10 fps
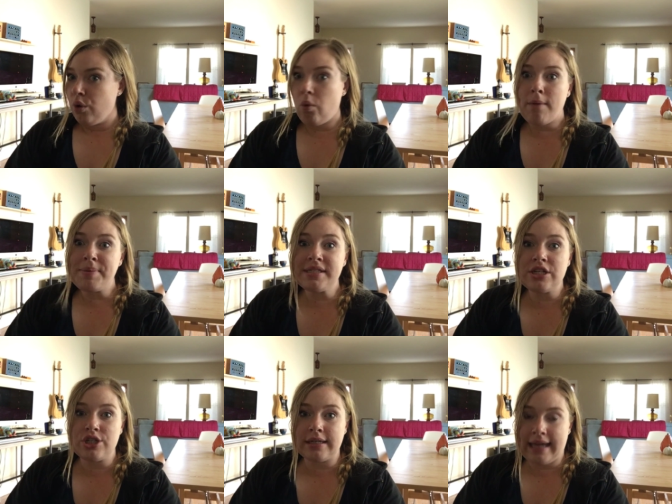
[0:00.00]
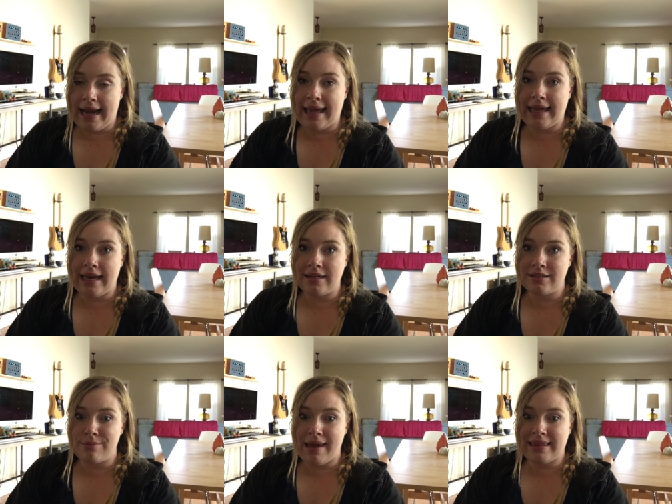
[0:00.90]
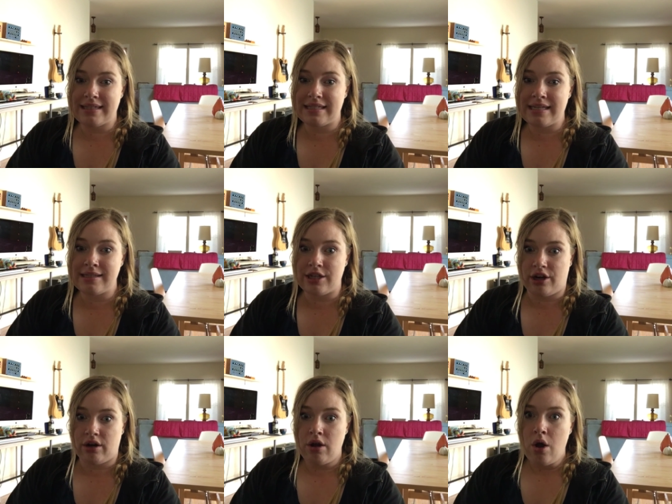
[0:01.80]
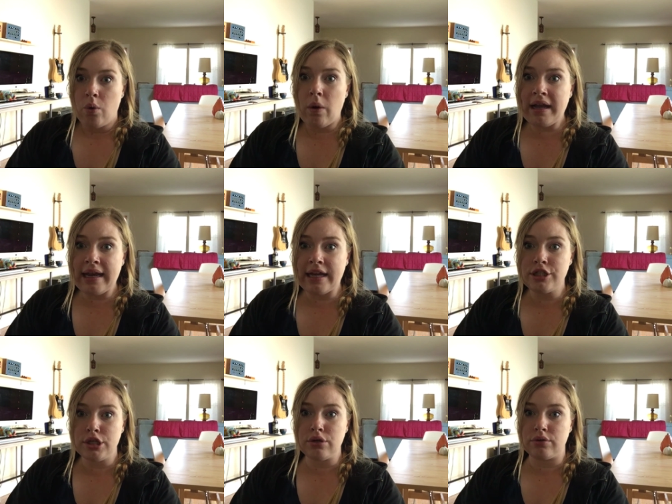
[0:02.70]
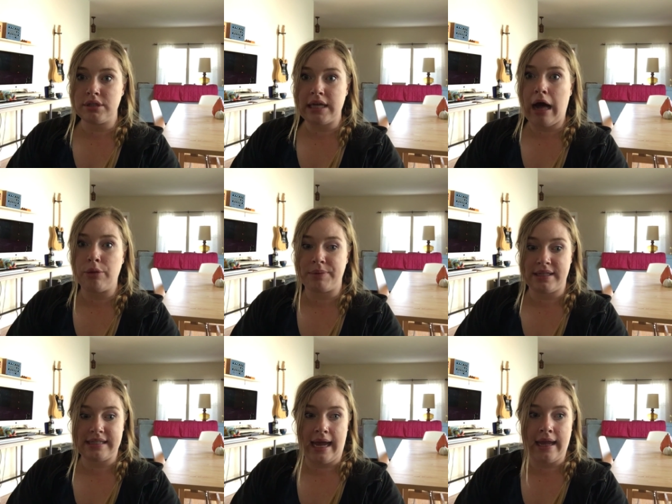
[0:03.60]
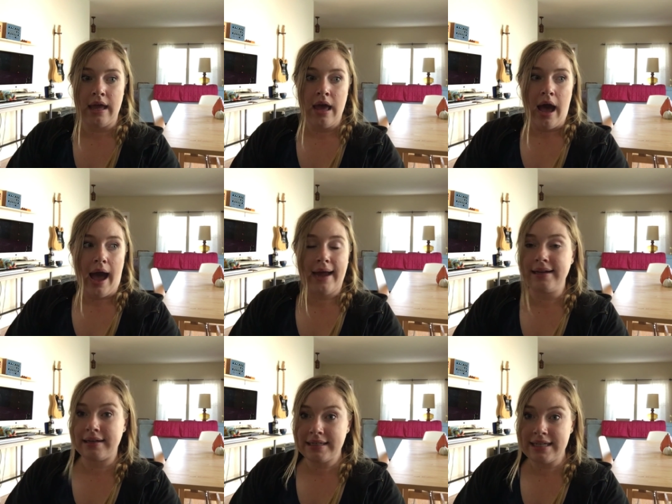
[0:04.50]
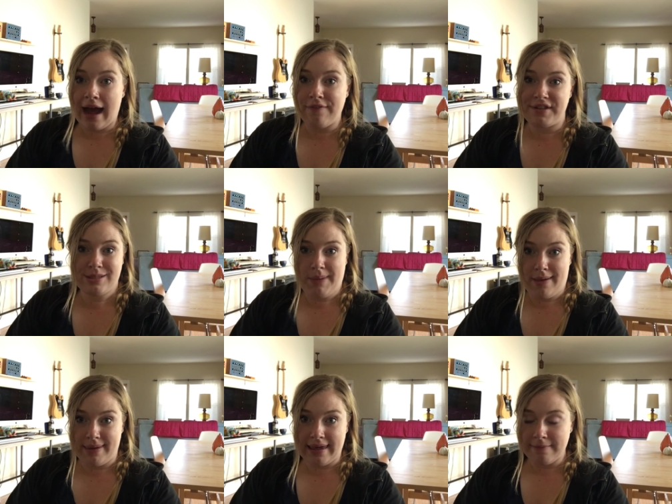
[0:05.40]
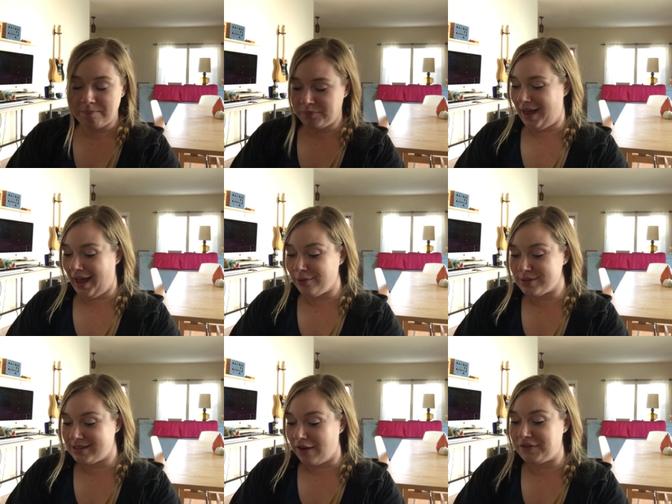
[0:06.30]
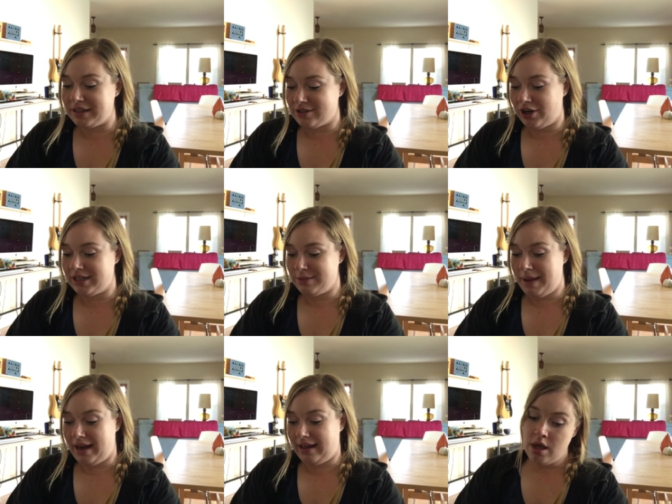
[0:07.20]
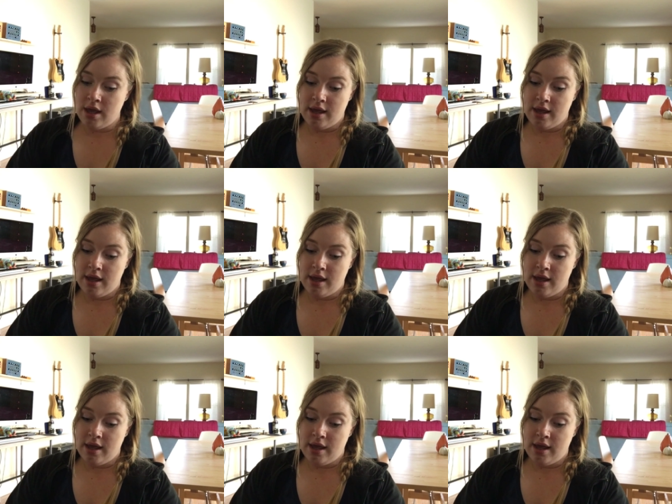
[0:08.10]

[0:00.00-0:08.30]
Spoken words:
what position can I get in to make this easier? What can I do to help this? I need to have this baby. I was definitely starting to panic.